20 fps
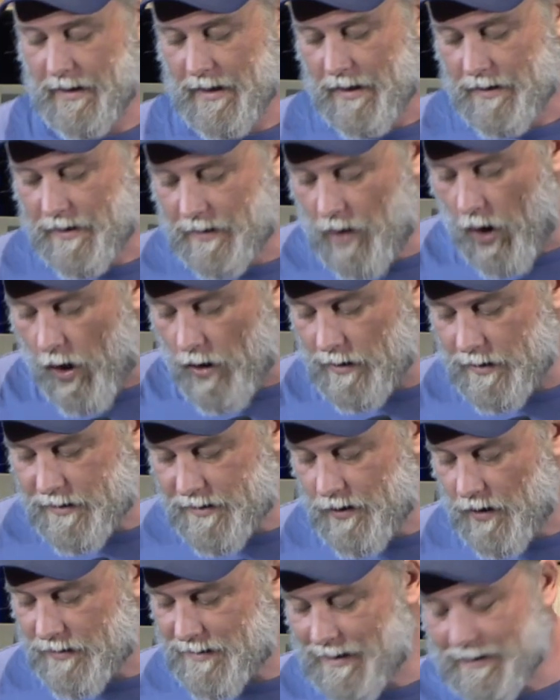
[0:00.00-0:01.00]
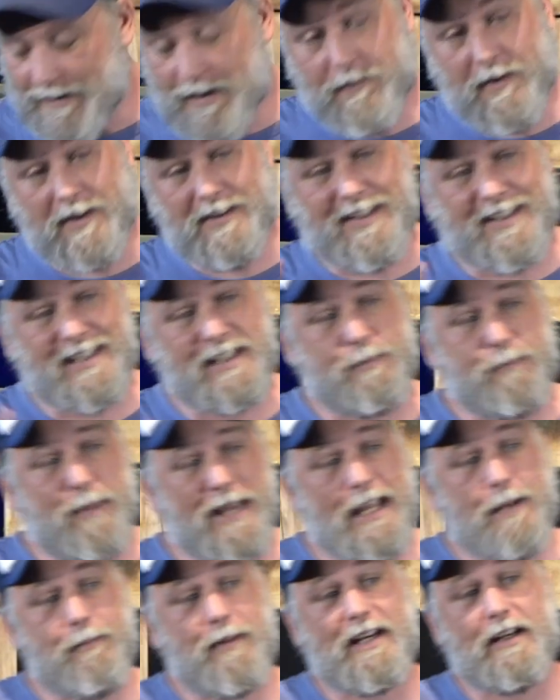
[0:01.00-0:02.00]
The goal is not to live in
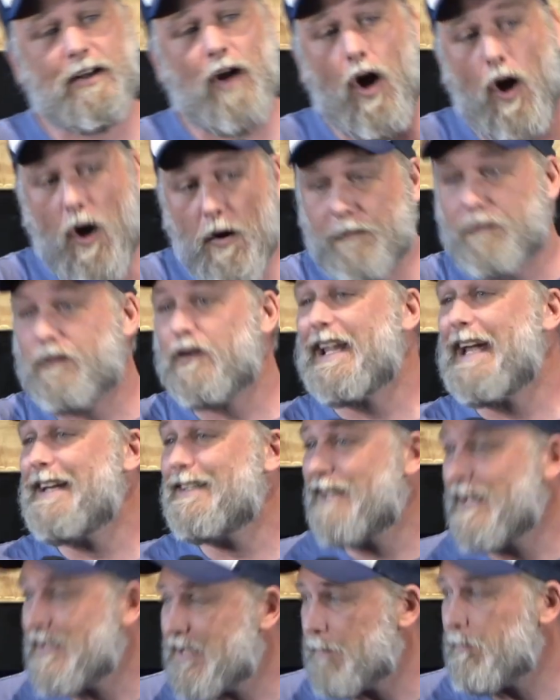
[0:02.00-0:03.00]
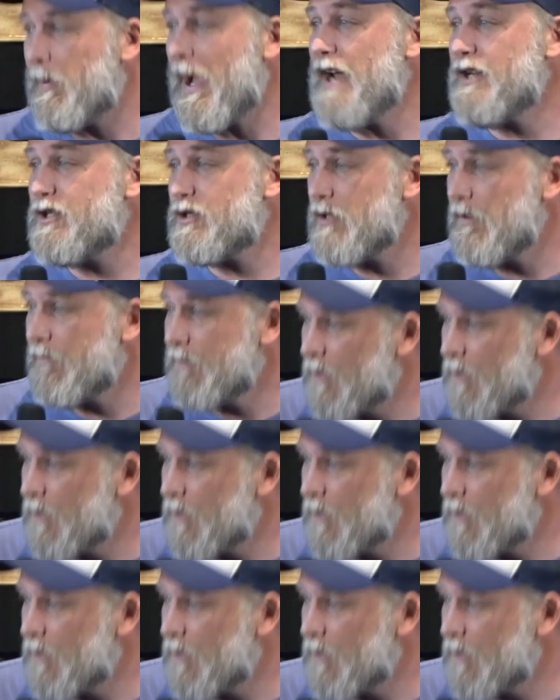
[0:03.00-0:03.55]
despair, but in hopeful anticipation of